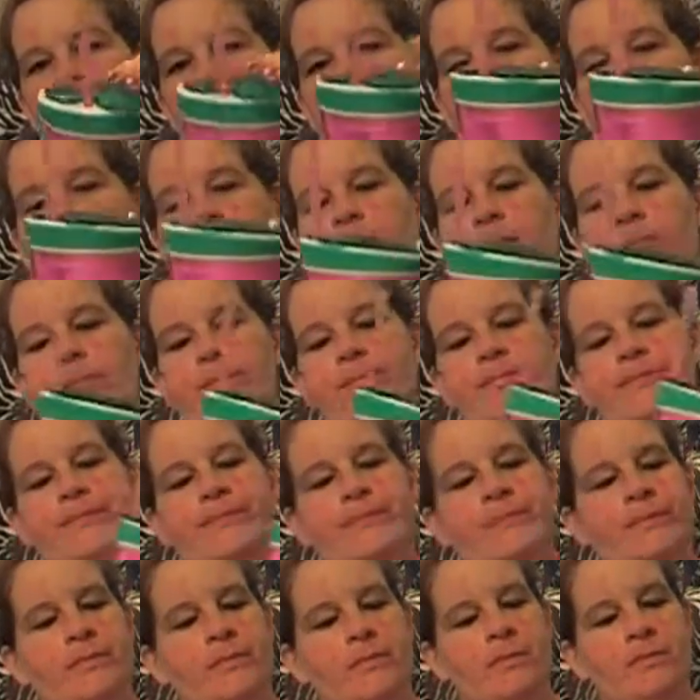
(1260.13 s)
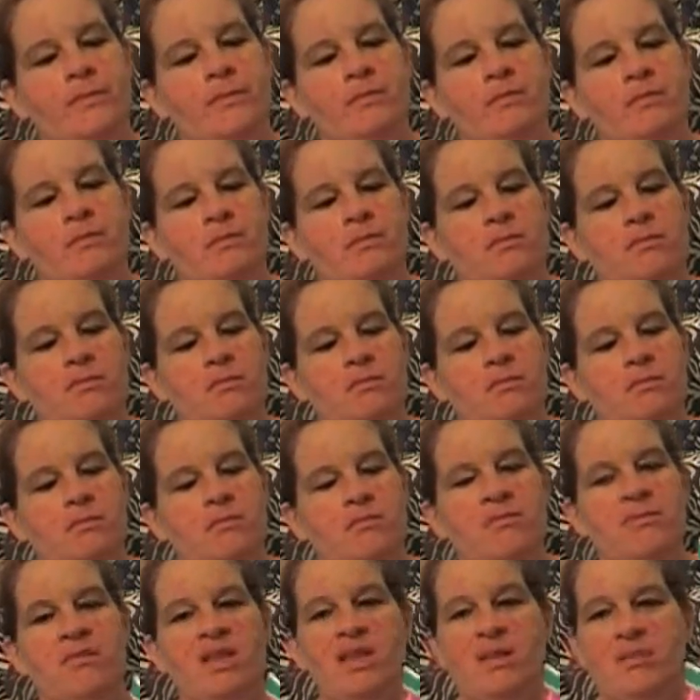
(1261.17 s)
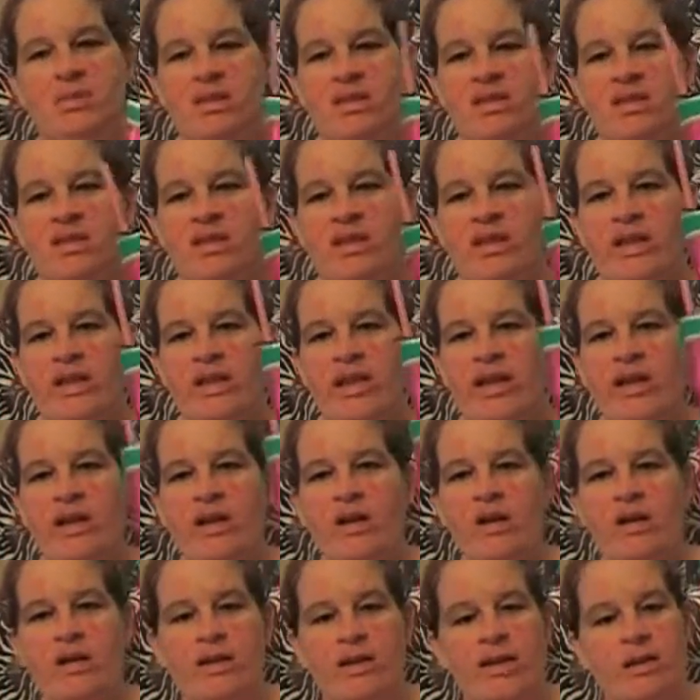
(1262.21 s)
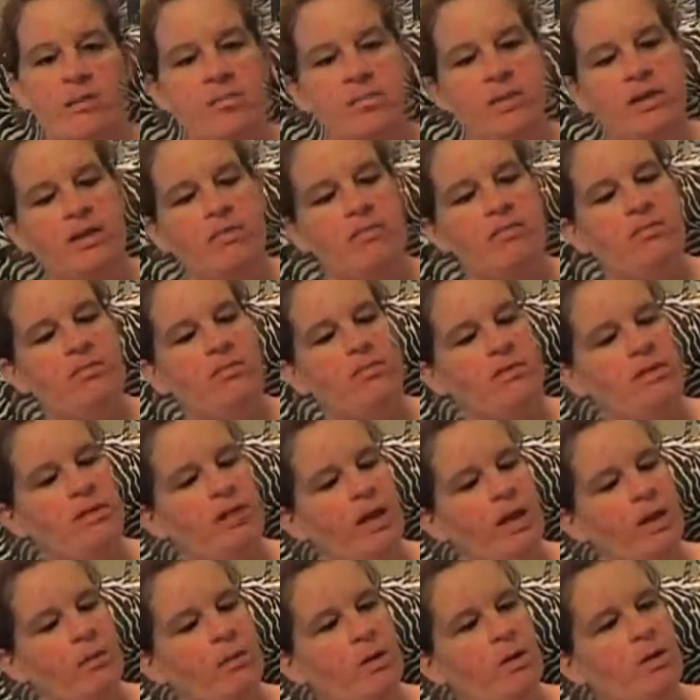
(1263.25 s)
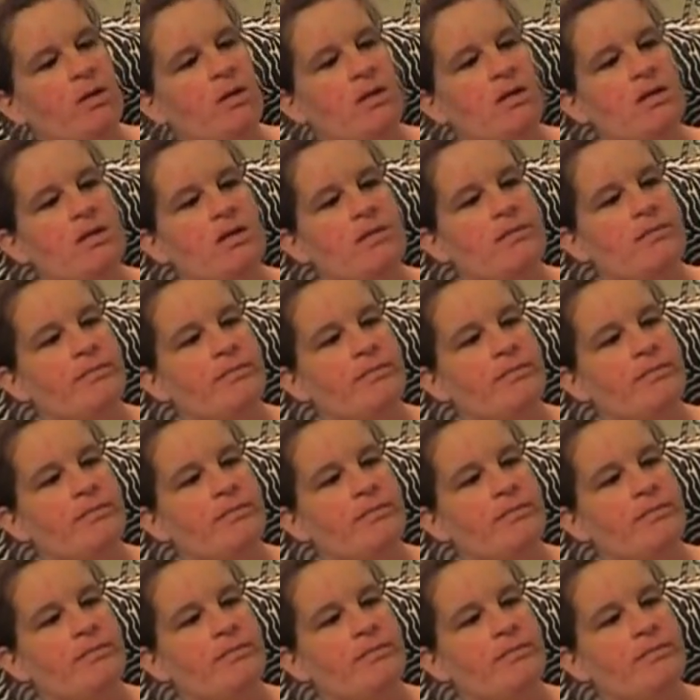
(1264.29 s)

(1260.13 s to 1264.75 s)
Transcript: Um, a little bit of sucking kind of hard on that, but it works.